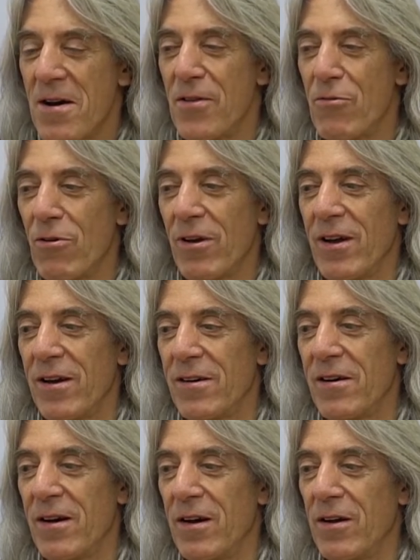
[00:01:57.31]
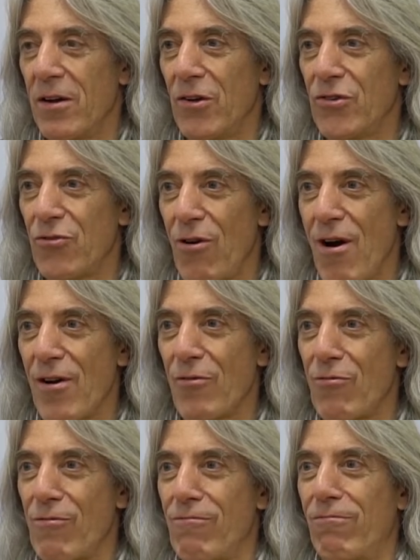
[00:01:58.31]
They're really a
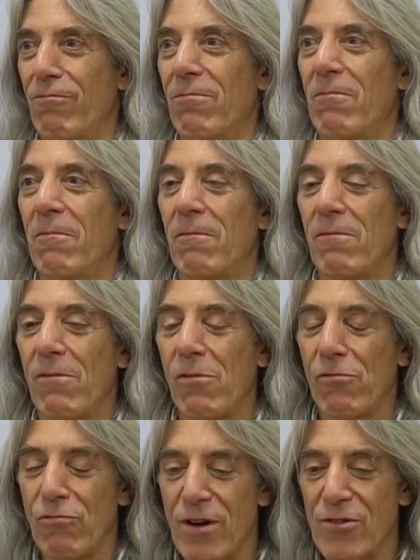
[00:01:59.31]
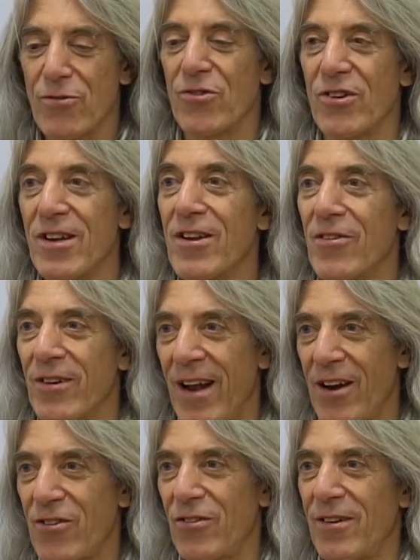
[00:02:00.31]
strong research and
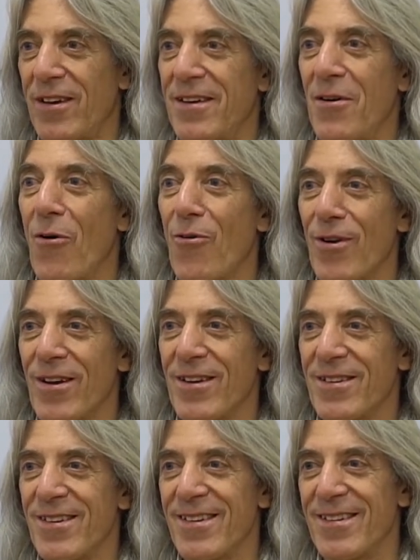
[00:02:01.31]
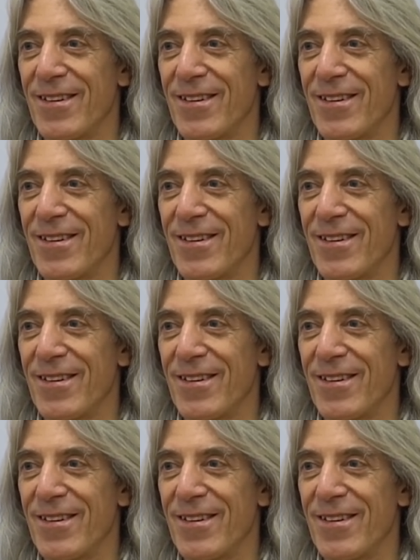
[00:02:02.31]
internationally oriented